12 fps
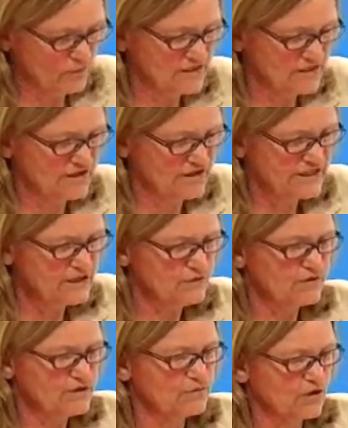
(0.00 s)
was continuing
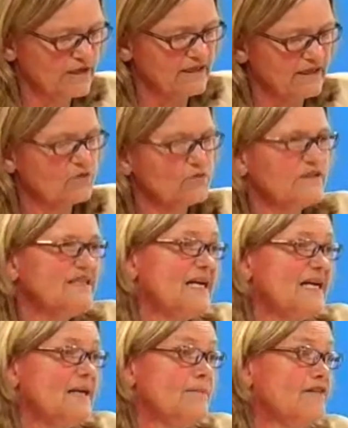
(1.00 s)
to work a lot with the
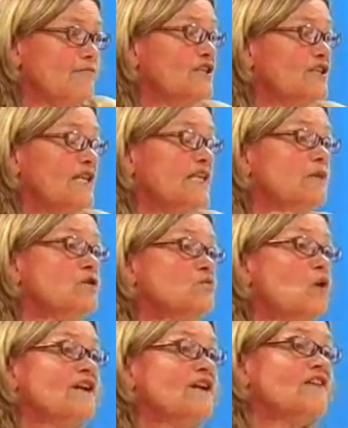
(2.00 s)
IMF, but he was
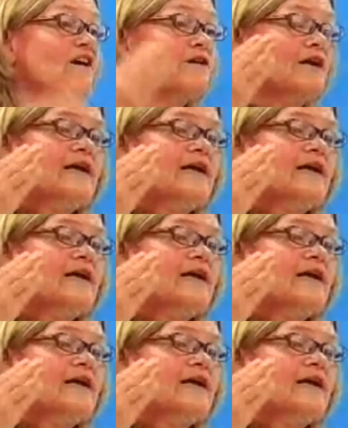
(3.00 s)
one of our